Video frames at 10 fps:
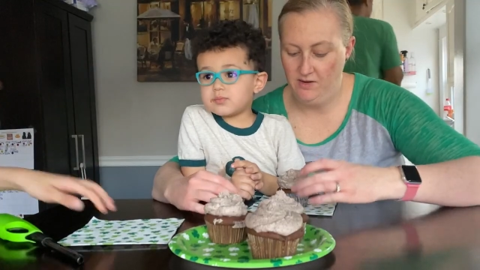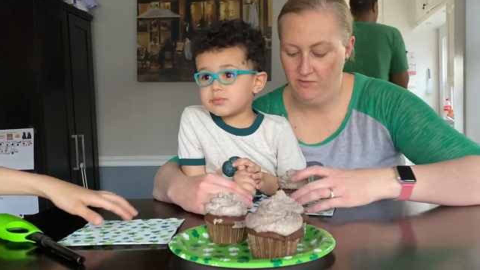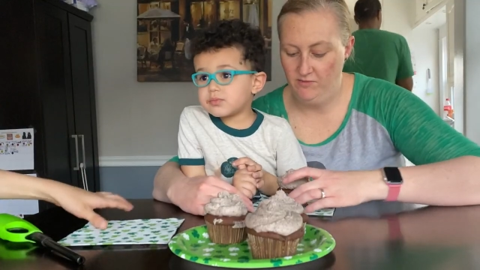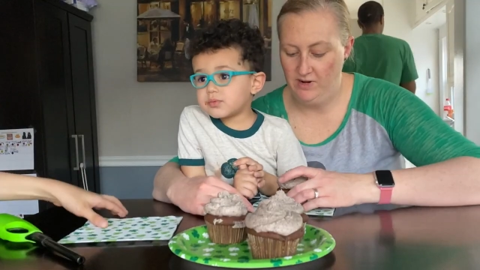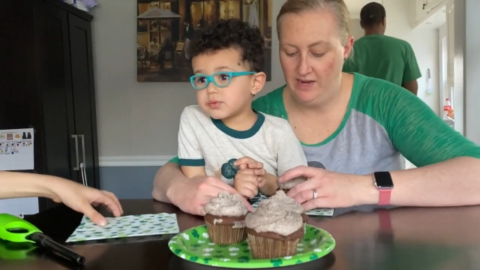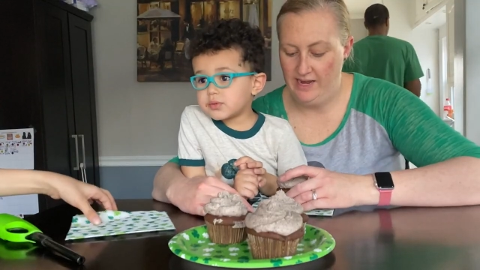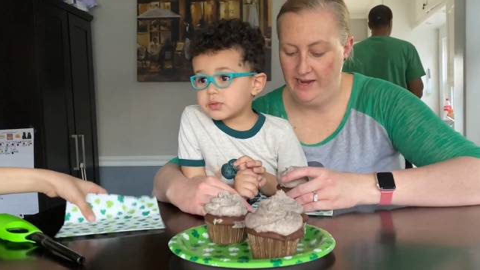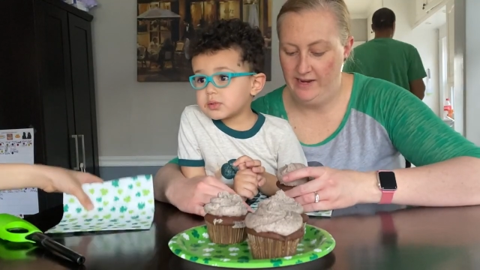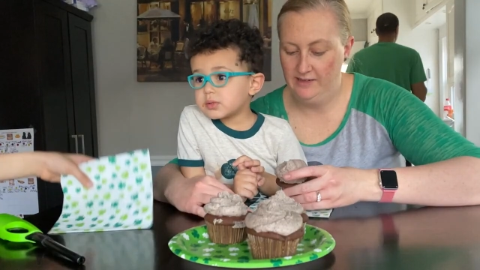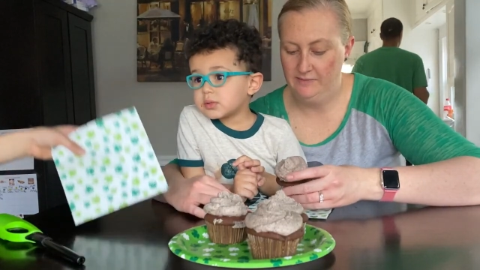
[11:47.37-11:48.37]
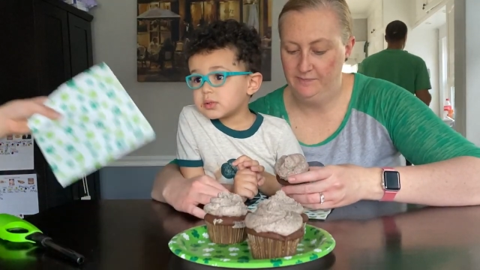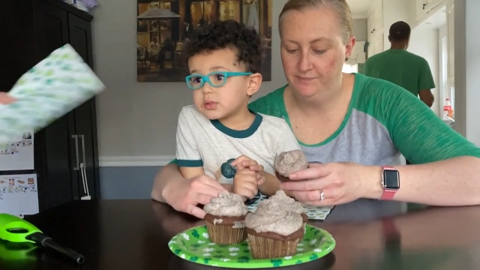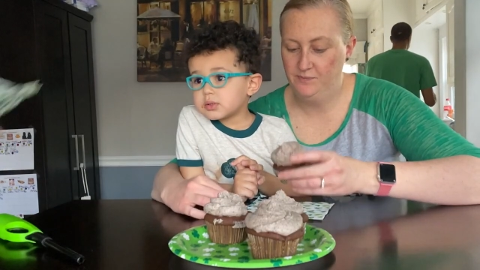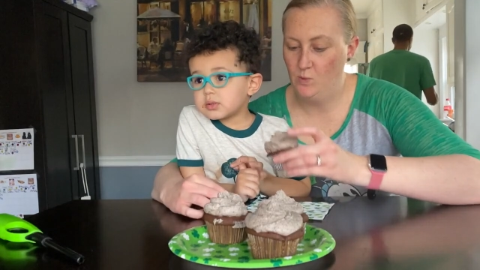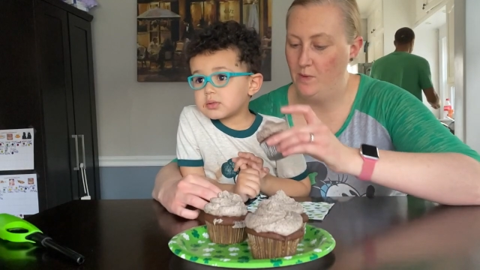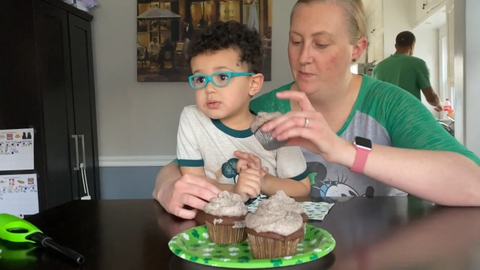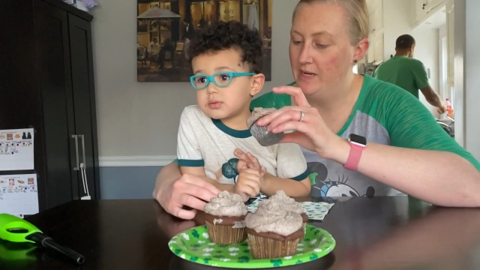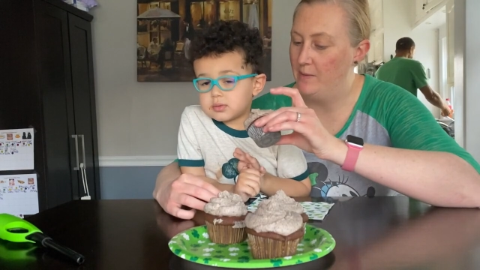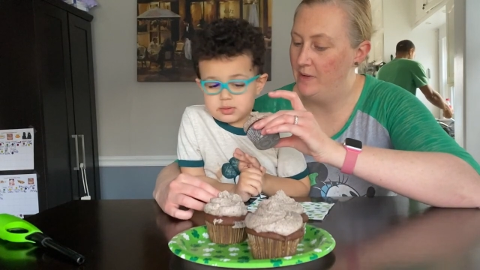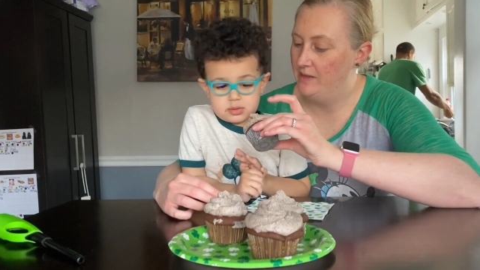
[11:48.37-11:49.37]
Speaker 1: All right. want
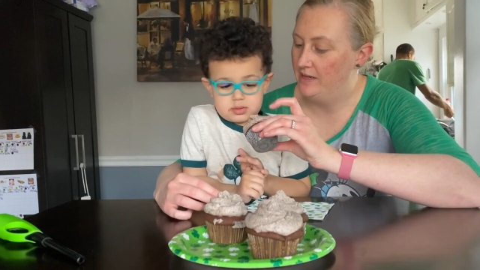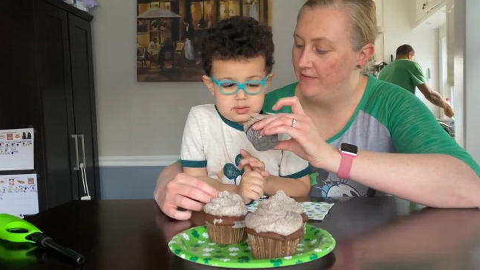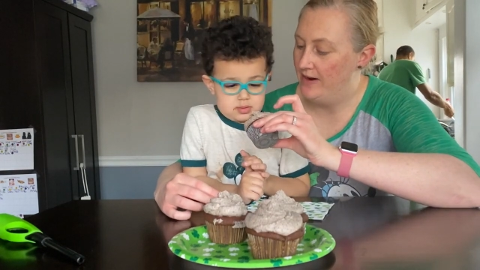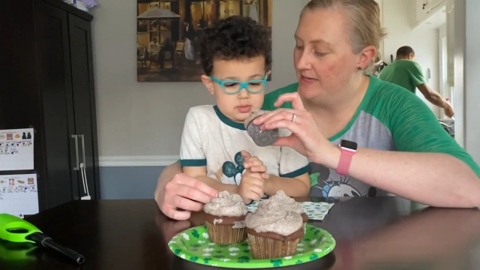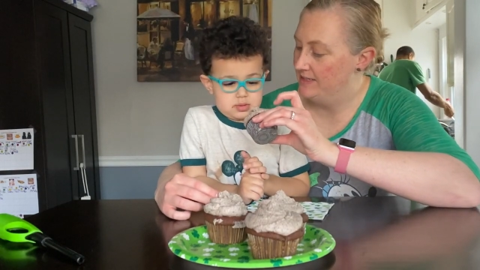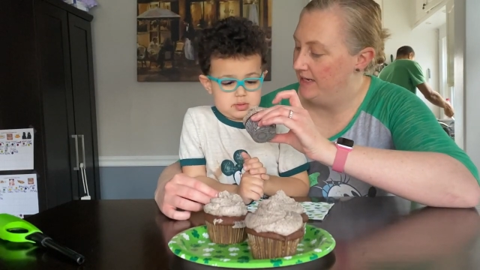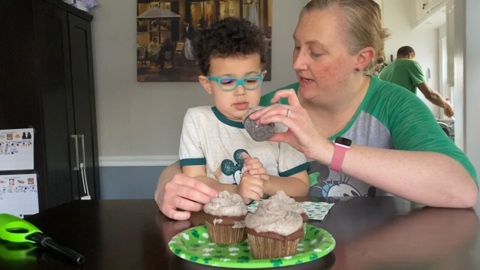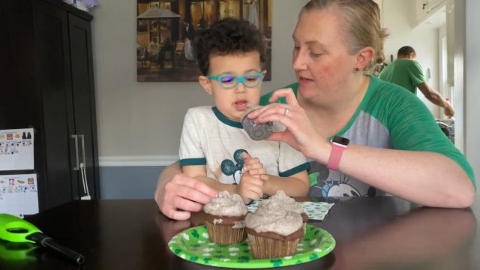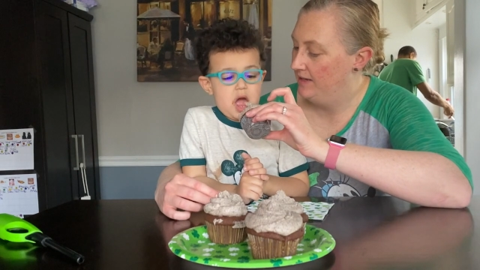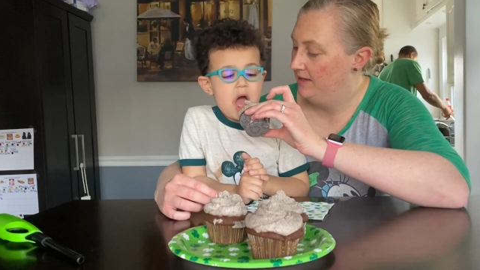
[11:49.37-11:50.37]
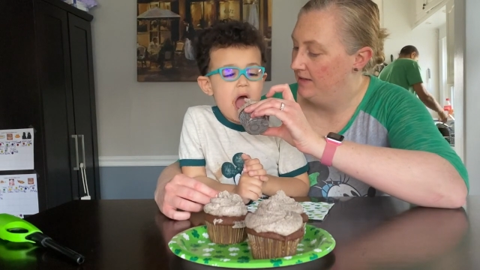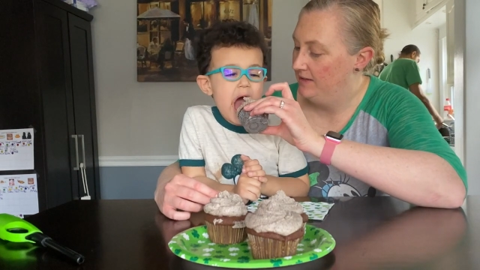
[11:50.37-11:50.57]
to take a big look at frosting?